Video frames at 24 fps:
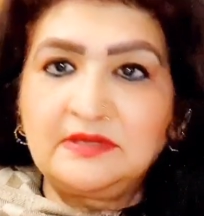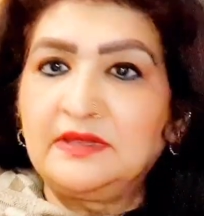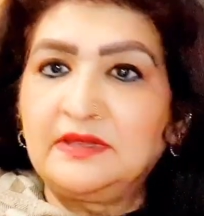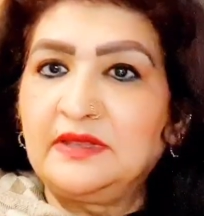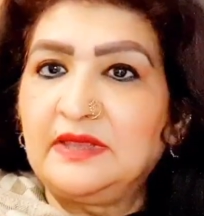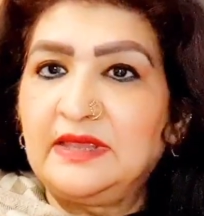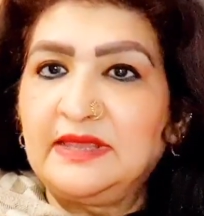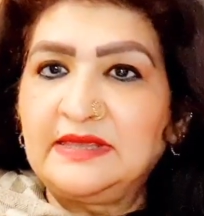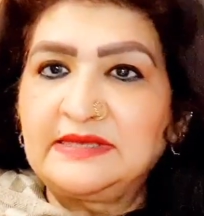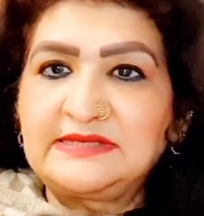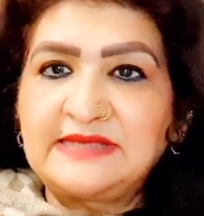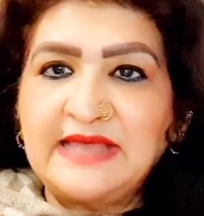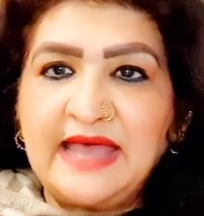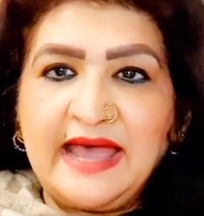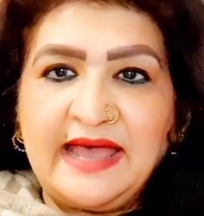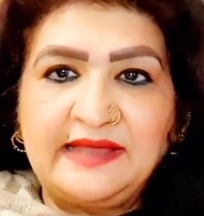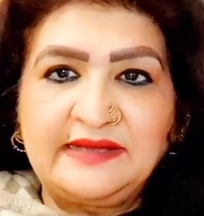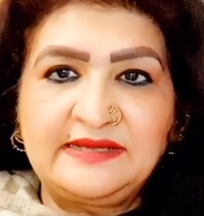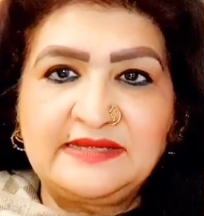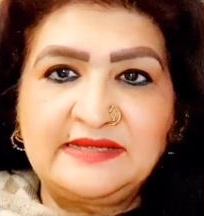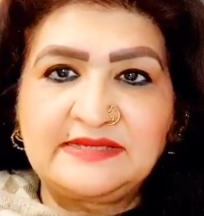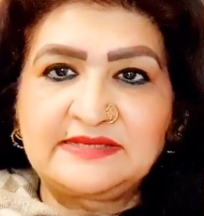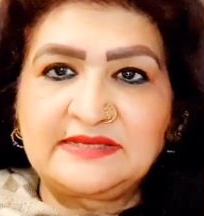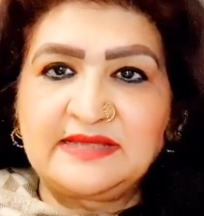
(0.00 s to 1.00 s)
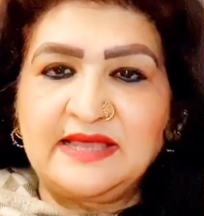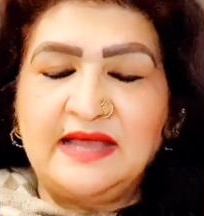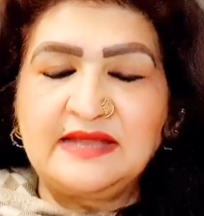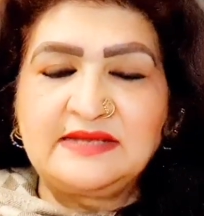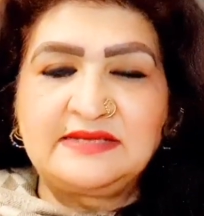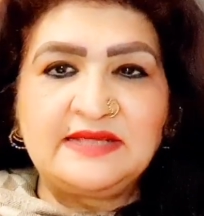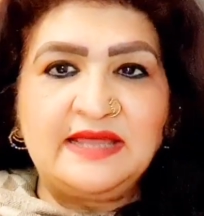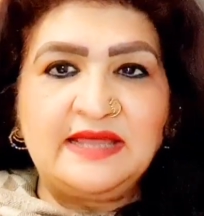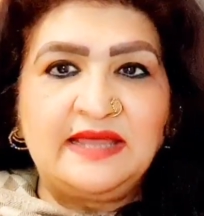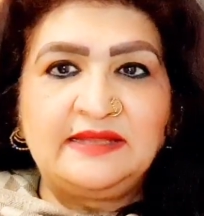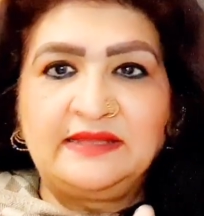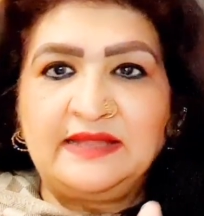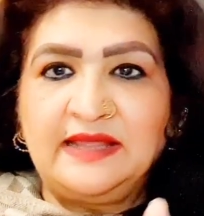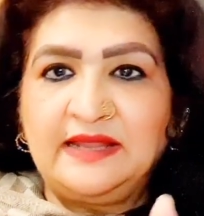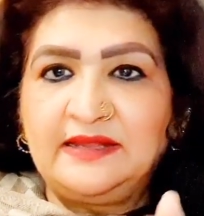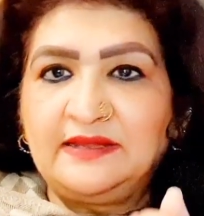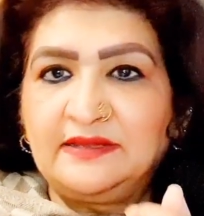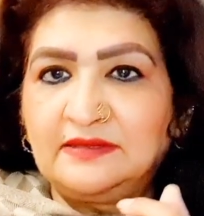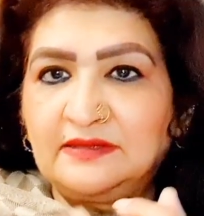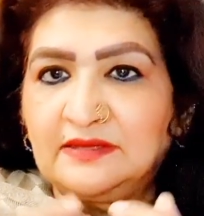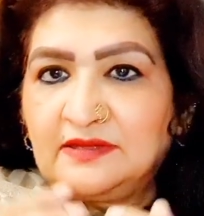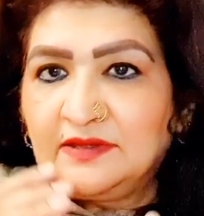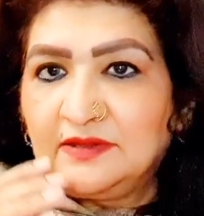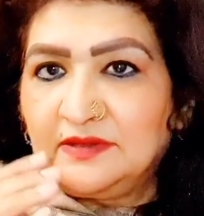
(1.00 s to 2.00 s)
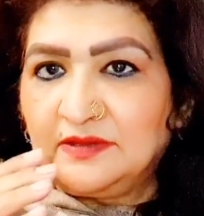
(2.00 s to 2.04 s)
his hand is cut, and then